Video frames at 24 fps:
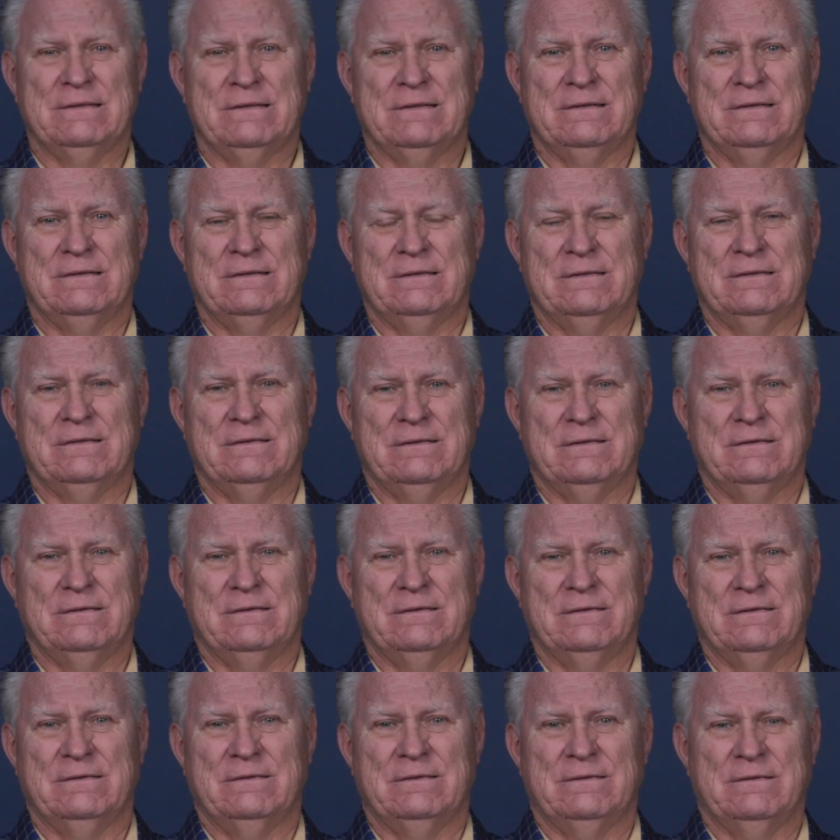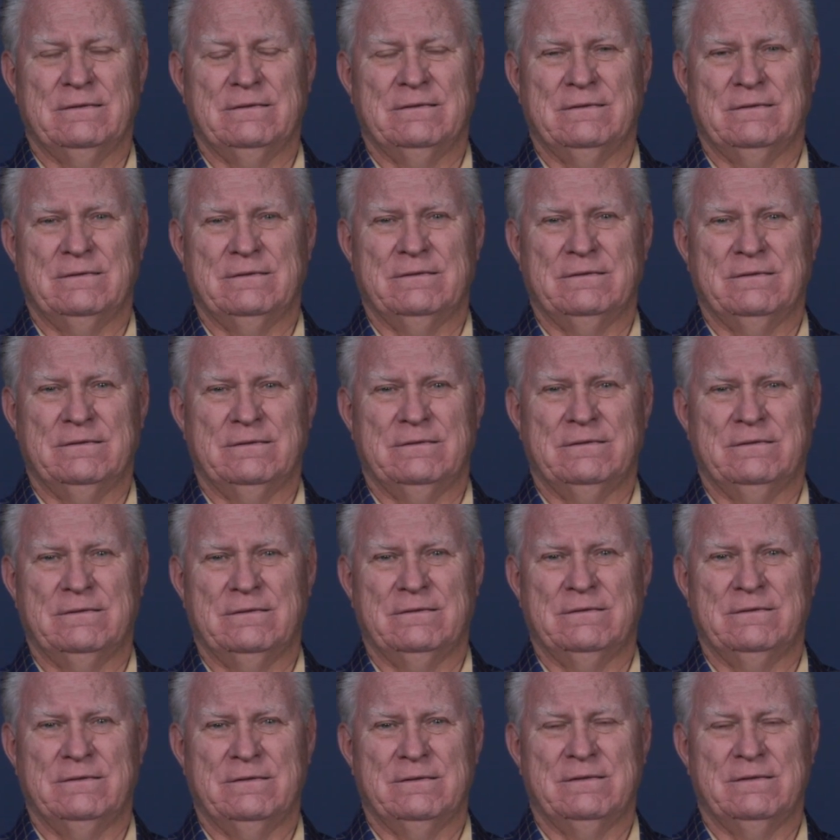Nothing is said.